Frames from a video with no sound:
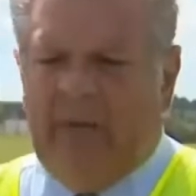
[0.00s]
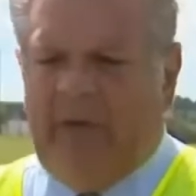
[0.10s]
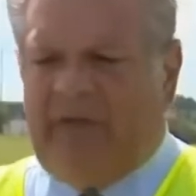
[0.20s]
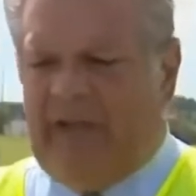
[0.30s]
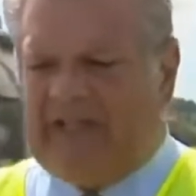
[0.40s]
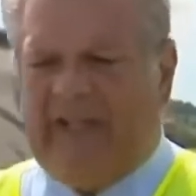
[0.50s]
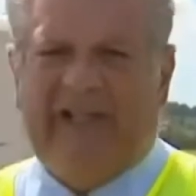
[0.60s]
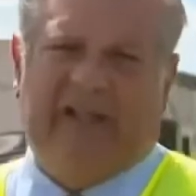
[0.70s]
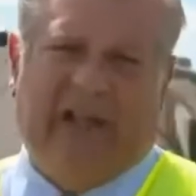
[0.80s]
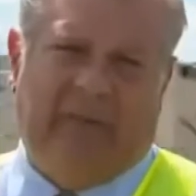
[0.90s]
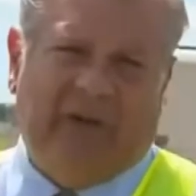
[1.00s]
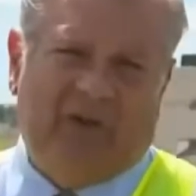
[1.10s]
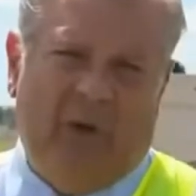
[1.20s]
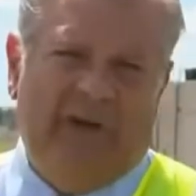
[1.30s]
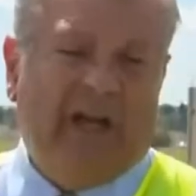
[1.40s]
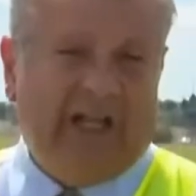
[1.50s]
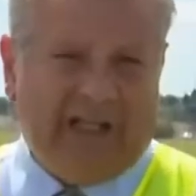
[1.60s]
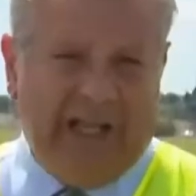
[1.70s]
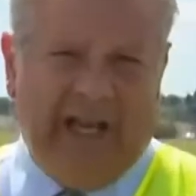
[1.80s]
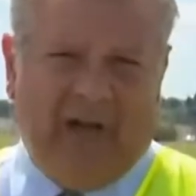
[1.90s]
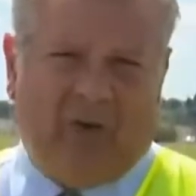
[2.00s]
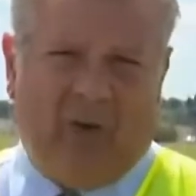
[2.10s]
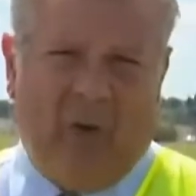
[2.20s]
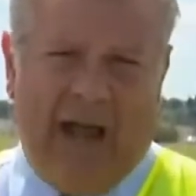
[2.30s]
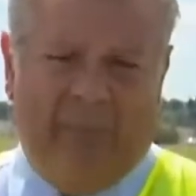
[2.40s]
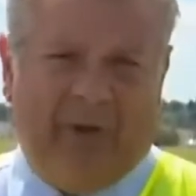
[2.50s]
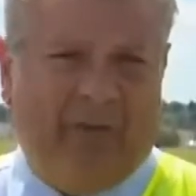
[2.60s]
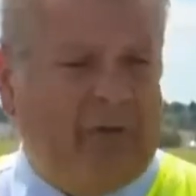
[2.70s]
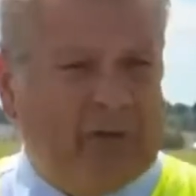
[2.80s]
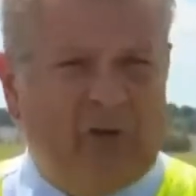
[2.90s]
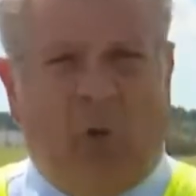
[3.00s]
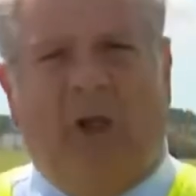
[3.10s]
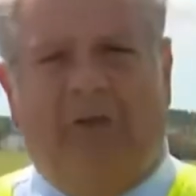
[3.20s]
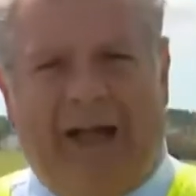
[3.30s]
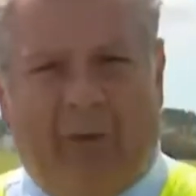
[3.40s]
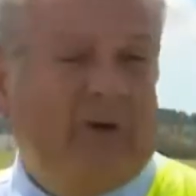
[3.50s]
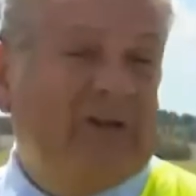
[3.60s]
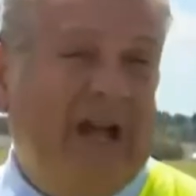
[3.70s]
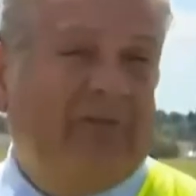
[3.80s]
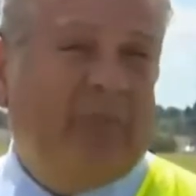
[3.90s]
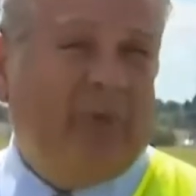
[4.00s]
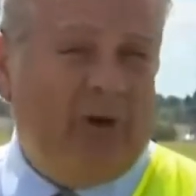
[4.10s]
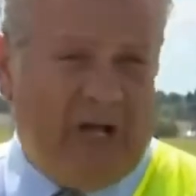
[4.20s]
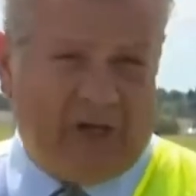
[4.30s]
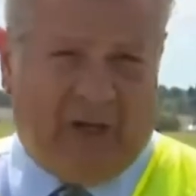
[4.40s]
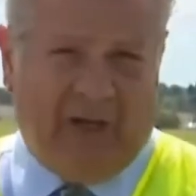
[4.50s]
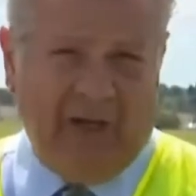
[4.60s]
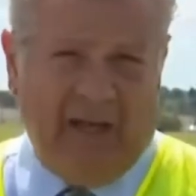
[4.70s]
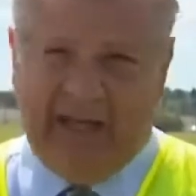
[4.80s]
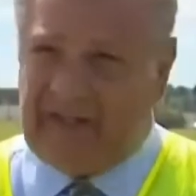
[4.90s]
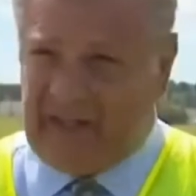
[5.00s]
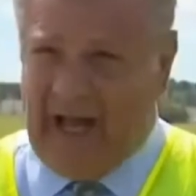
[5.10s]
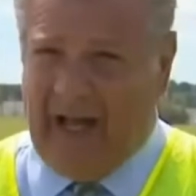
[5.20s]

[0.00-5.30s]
But this incident between the cleaning crew happened a full 12 hours after production had stopped.